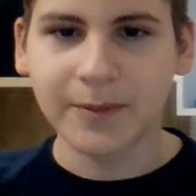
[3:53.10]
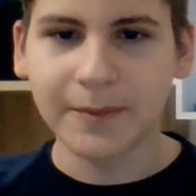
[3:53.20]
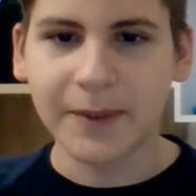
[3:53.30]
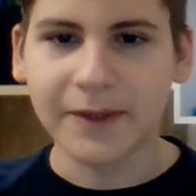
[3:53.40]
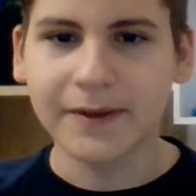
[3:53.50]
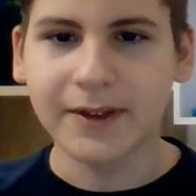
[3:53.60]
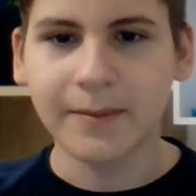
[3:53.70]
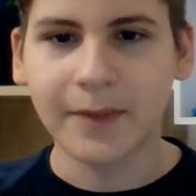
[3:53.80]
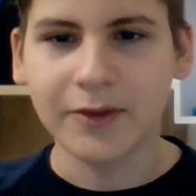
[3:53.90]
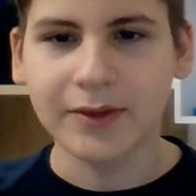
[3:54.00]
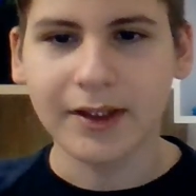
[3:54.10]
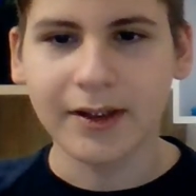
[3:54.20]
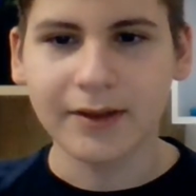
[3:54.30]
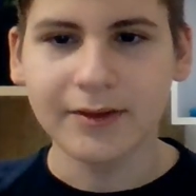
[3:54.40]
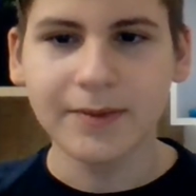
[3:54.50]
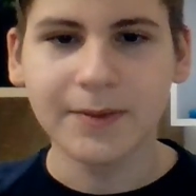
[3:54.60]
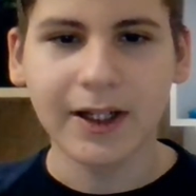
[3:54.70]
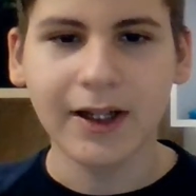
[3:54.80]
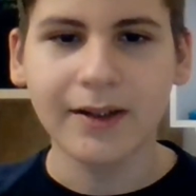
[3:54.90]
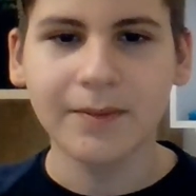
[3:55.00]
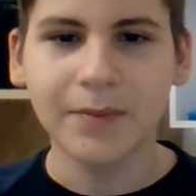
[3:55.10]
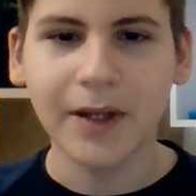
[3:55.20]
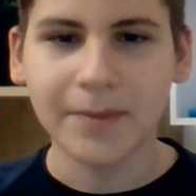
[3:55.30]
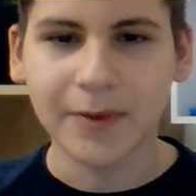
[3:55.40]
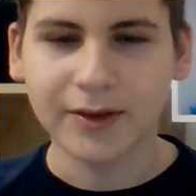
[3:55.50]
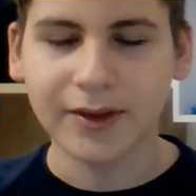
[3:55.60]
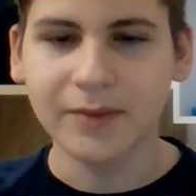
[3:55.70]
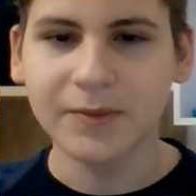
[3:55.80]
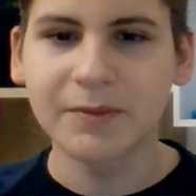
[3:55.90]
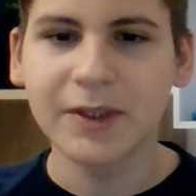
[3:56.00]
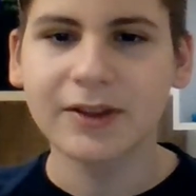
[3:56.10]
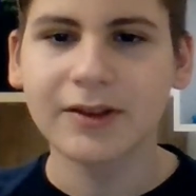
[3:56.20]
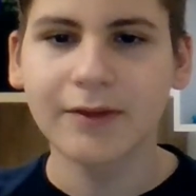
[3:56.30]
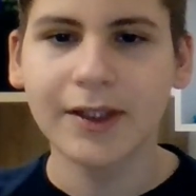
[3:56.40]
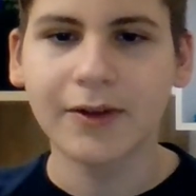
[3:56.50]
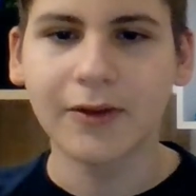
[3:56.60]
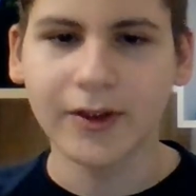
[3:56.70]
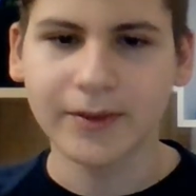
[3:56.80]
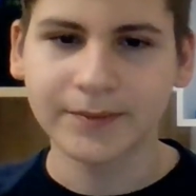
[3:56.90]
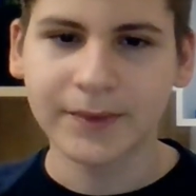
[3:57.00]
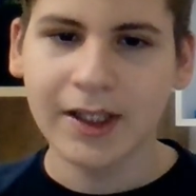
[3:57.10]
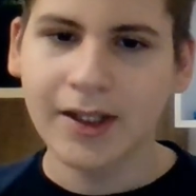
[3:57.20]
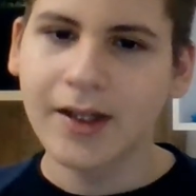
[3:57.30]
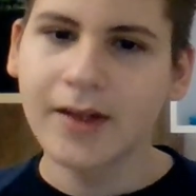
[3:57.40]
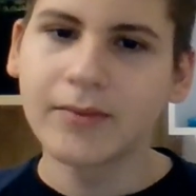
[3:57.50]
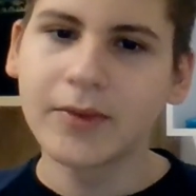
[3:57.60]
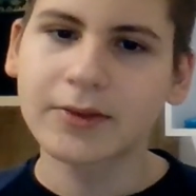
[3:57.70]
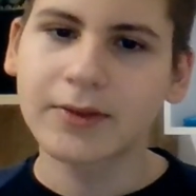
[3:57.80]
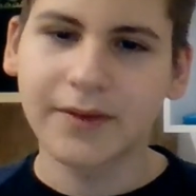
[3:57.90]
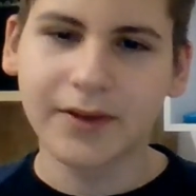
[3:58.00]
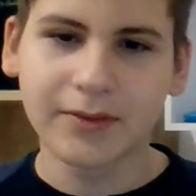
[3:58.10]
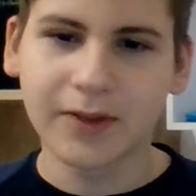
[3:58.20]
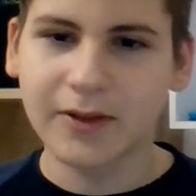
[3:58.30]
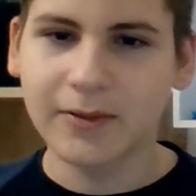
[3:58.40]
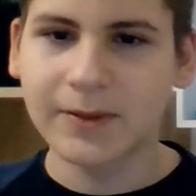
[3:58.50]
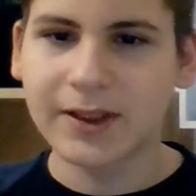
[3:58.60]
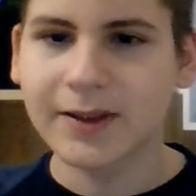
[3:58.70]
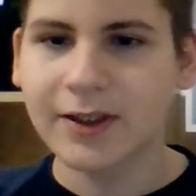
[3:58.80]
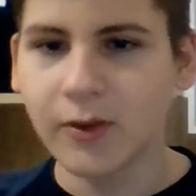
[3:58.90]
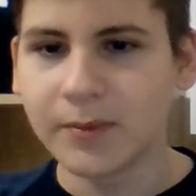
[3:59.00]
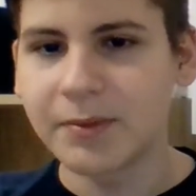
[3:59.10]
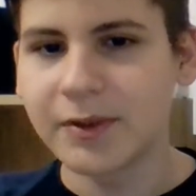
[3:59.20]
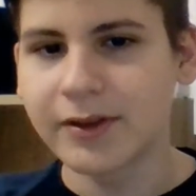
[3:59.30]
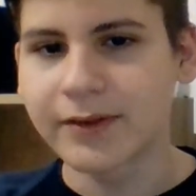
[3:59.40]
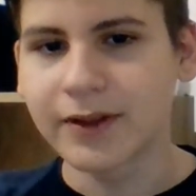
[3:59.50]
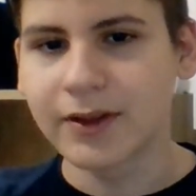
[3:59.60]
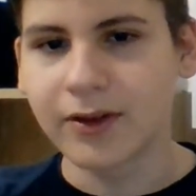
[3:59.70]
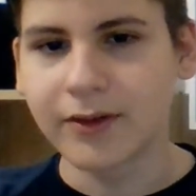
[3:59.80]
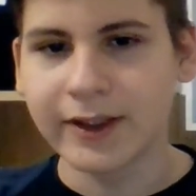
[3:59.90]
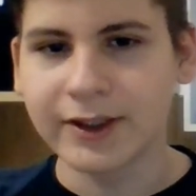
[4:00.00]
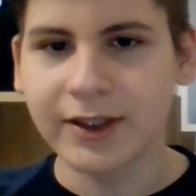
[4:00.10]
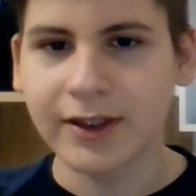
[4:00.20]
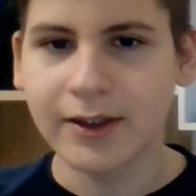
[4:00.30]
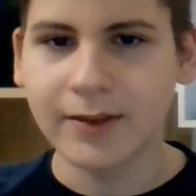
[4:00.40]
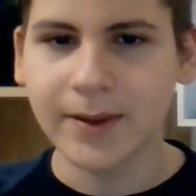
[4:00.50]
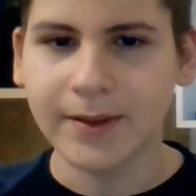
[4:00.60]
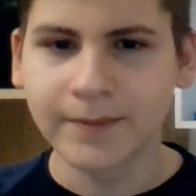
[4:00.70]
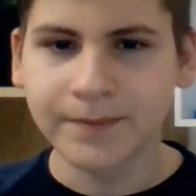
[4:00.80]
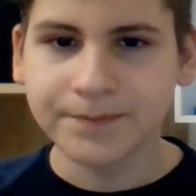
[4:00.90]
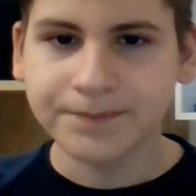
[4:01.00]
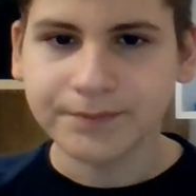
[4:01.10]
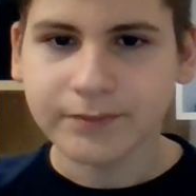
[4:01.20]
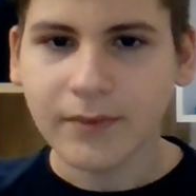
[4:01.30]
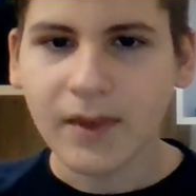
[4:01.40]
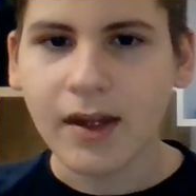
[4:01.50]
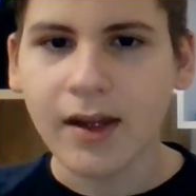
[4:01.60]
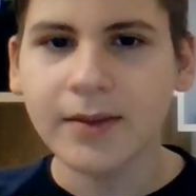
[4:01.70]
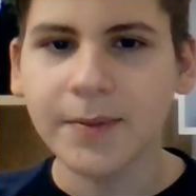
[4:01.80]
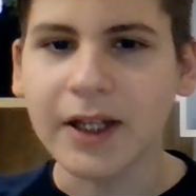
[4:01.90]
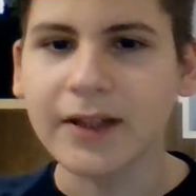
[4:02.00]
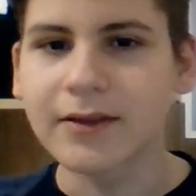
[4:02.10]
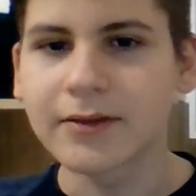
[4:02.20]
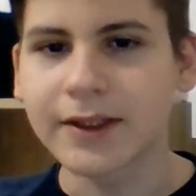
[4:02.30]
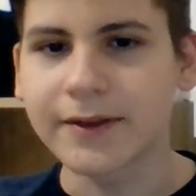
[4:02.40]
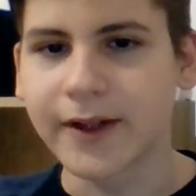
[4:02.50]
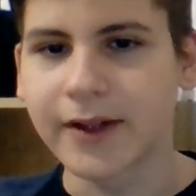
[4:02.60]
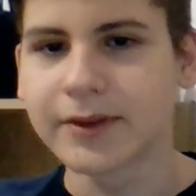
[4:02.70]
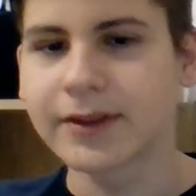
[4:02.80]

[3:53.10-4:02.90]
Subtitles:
by 7 Mauser cartridge, but it has a bipod to help diminish the recoil. Most rifles were equipped with a scope to be used for long-range engagement. The practical rate of fire was